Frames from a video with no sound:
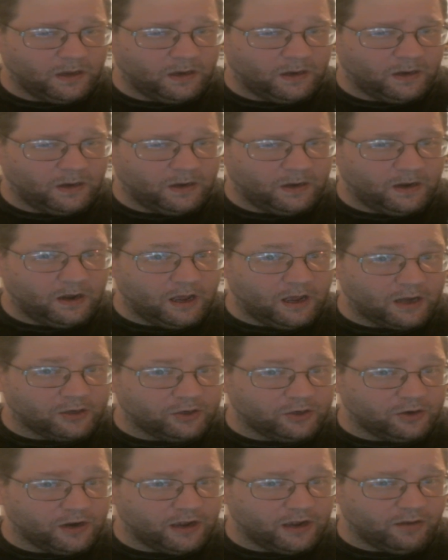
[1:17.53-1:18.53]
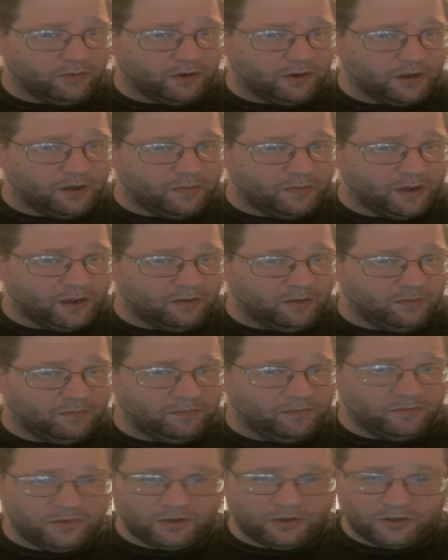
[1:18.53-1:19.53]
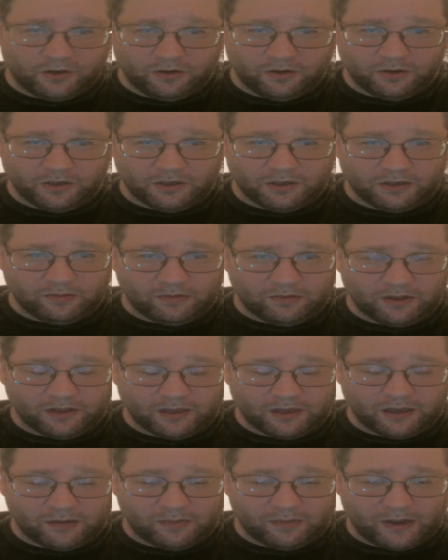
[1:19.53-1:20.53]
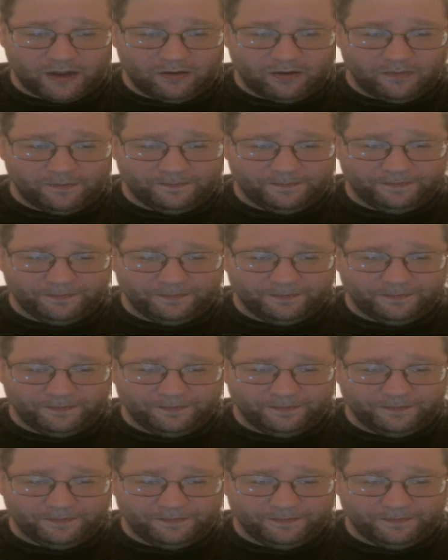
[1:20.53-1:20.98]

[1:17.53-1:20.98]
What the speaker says: Not sure how it would come out, but certainly something to think about.